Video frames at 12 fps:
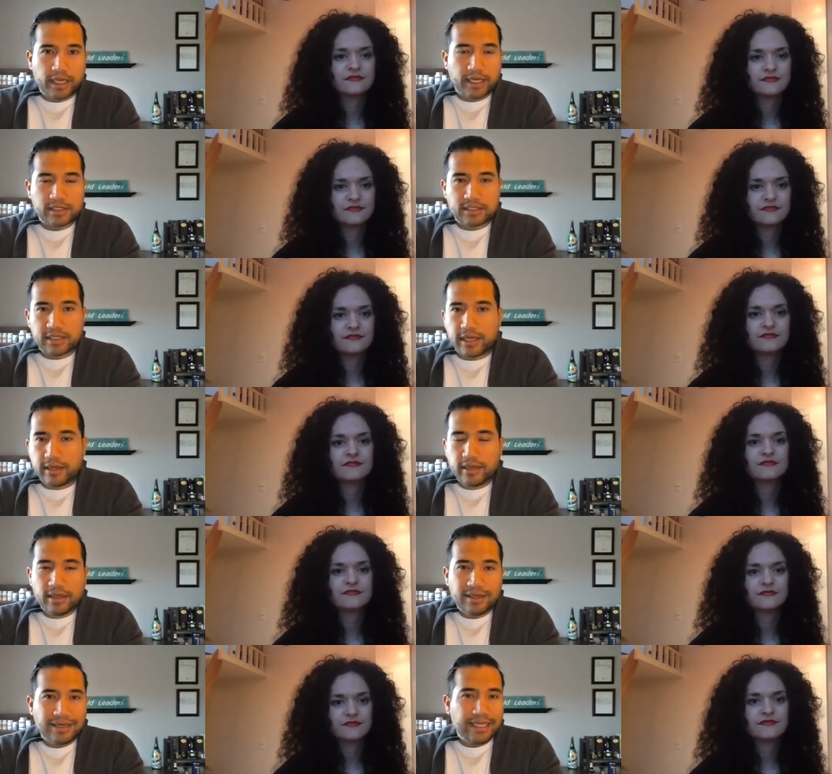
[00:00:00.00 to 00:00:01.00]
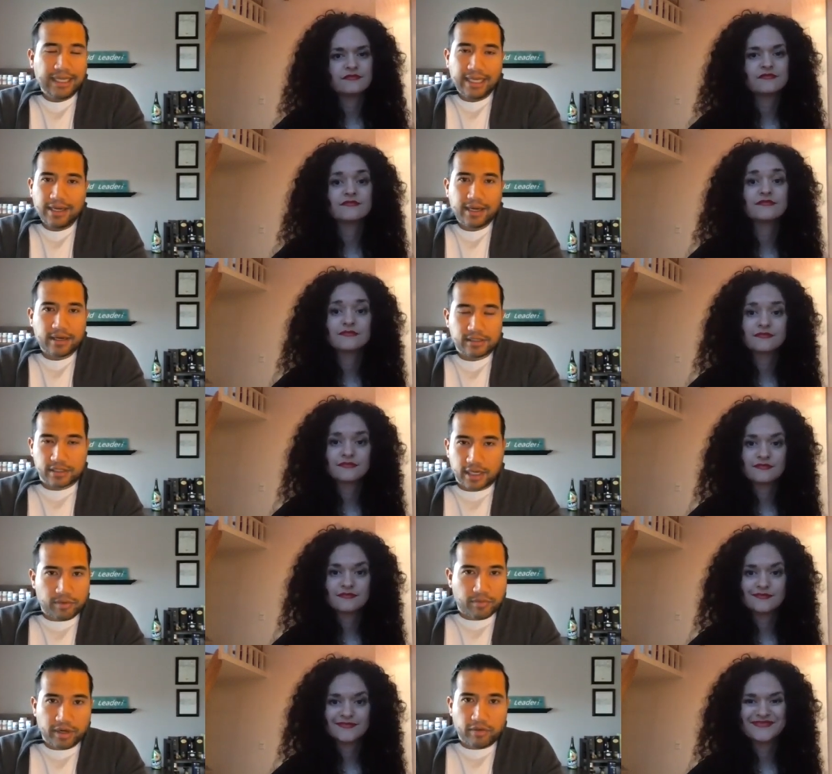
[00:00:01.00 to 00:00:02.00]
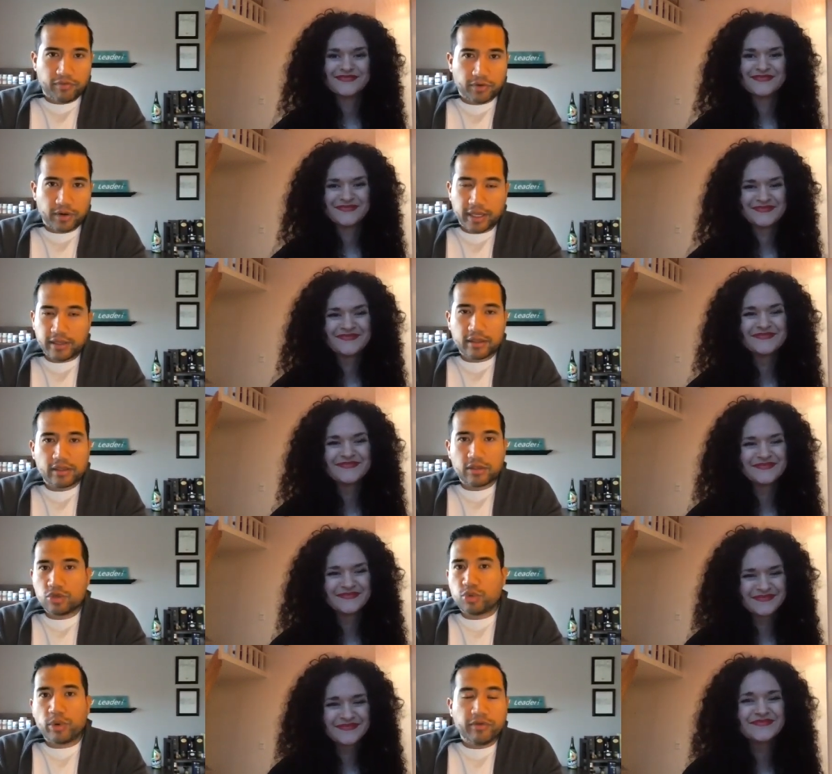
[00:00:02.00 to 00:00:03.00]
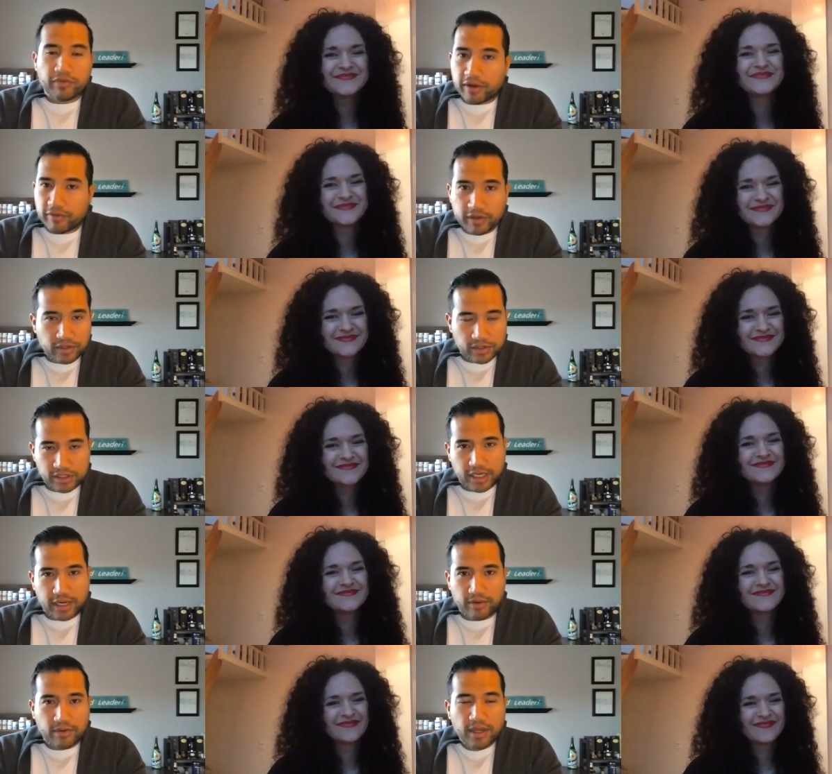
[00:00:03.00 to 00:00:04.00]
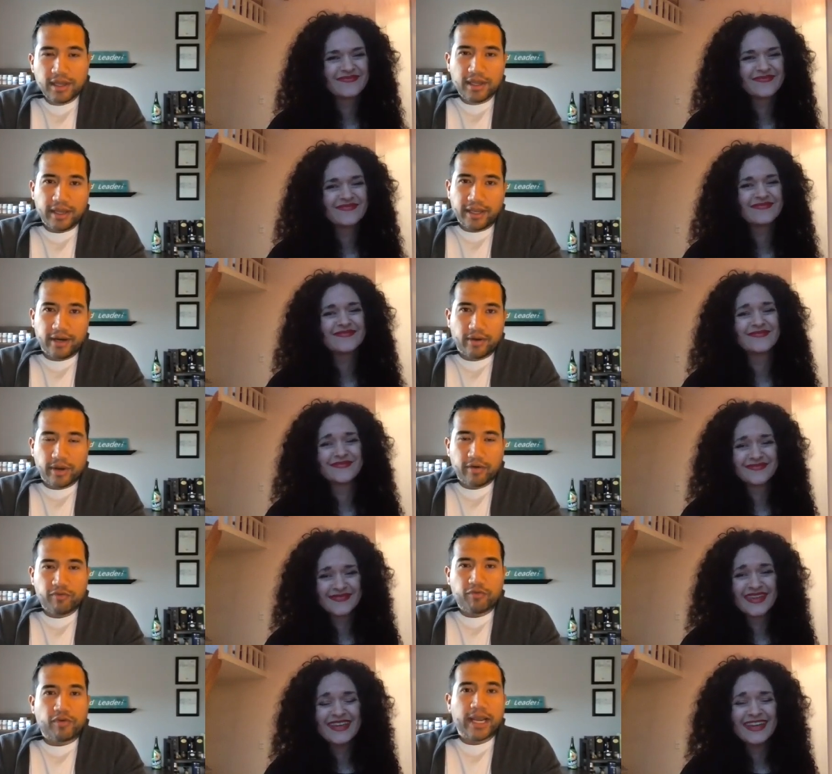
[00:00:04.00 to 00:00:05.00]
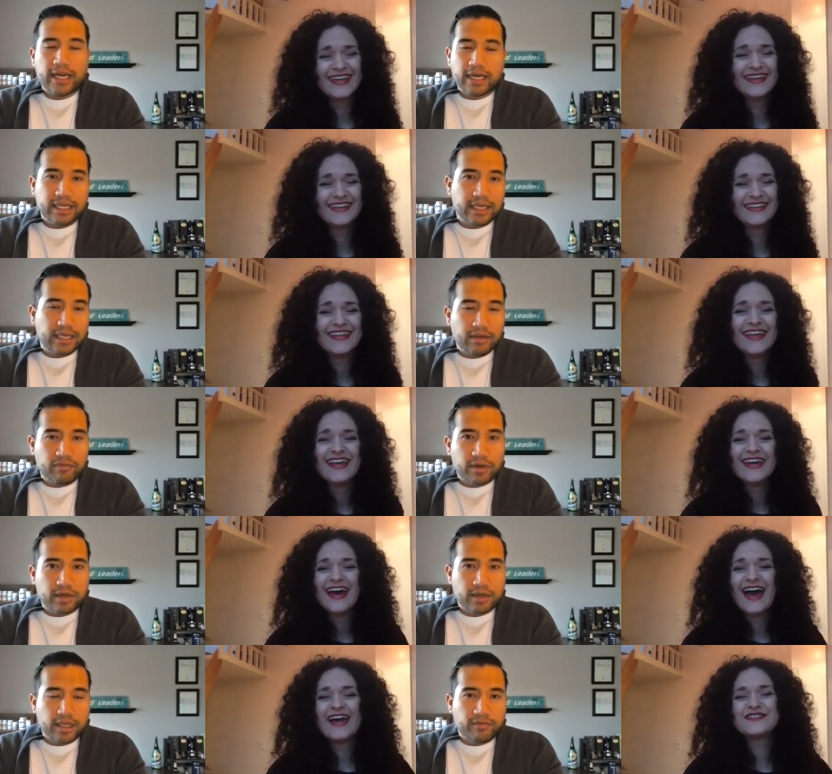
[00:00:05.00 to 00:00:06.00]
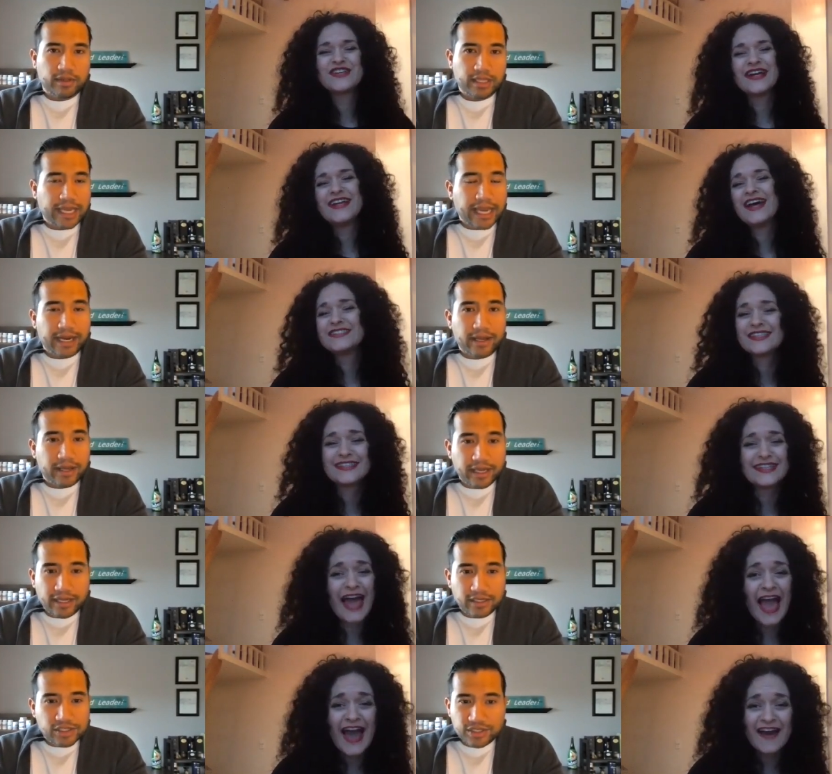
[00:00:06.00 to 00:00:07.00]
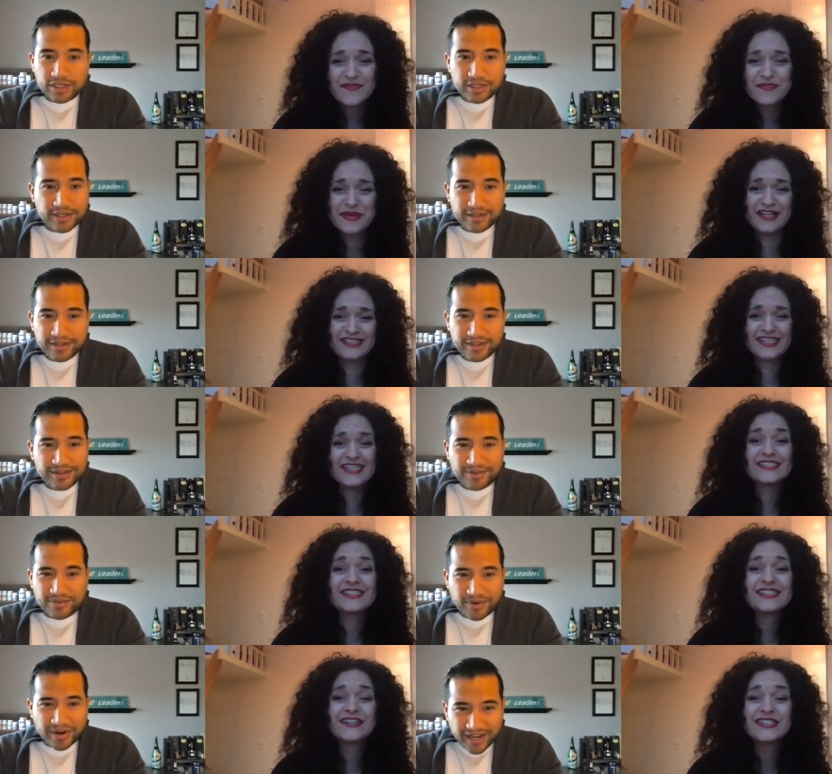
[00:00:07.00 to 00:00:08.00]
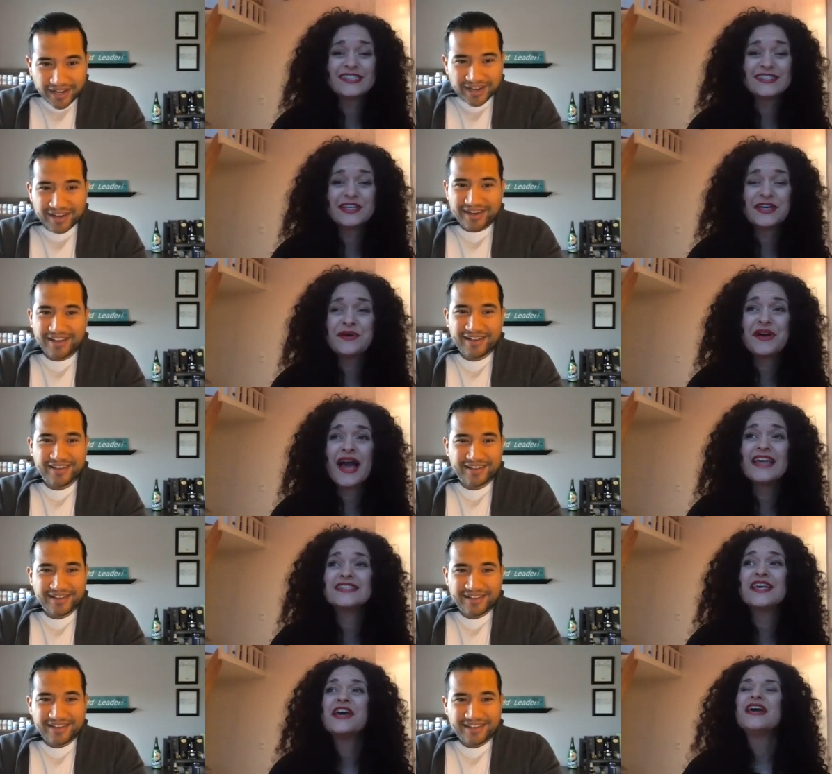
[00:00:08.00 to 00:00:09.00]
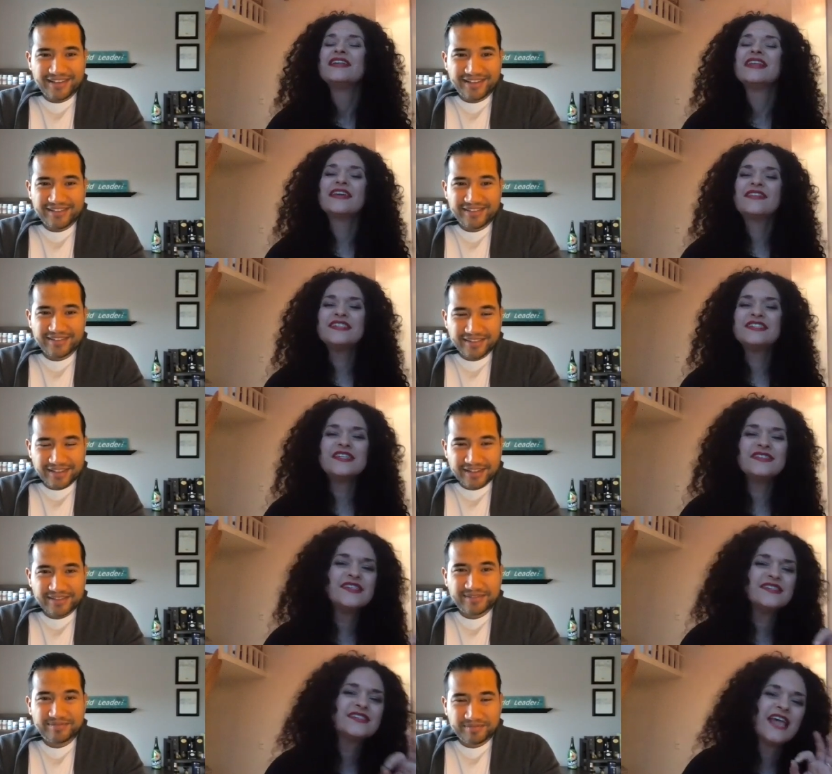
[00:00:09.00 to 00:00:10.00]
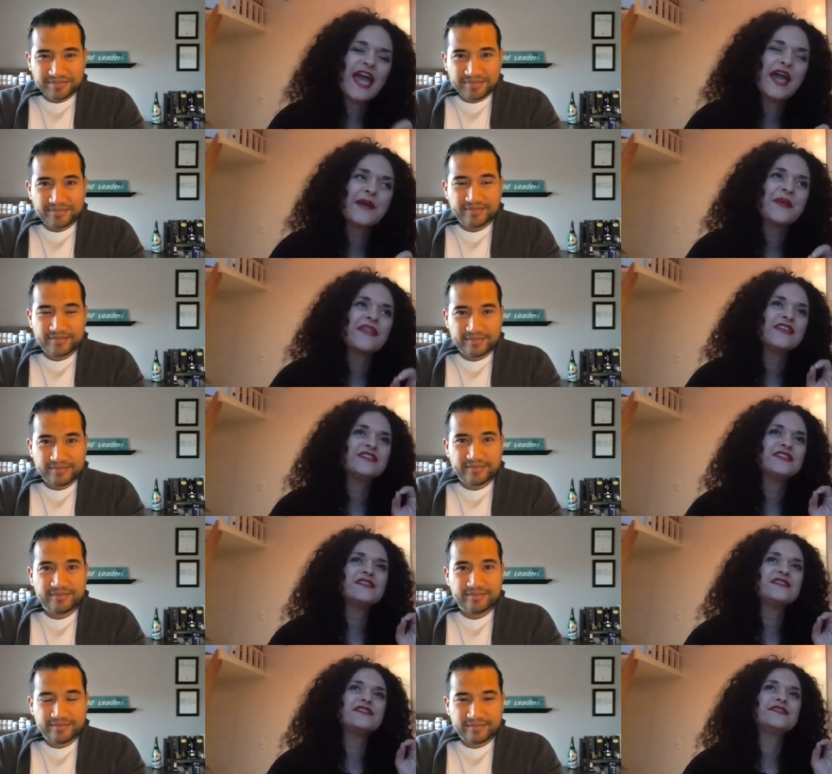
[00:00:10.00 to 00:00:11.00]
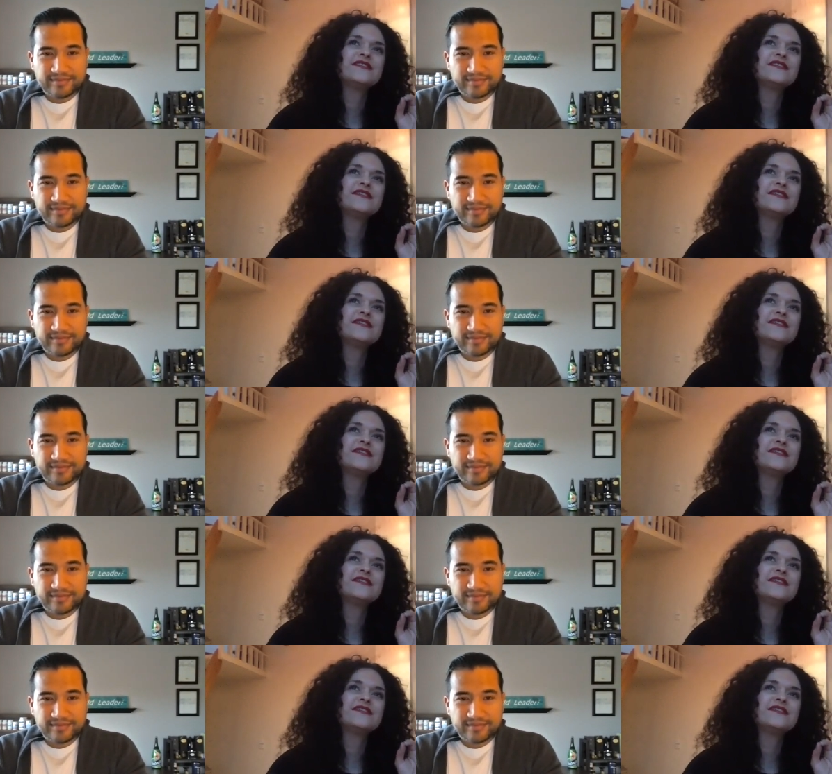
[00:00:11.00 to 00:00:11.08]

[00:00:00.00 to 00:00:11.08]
Speaker 1: has said leaky gut is not real for like 25 years now, you know, and finally even.
Speaker 2: I try not to laugh, but it's like right? seriously you guys like this is the same this is the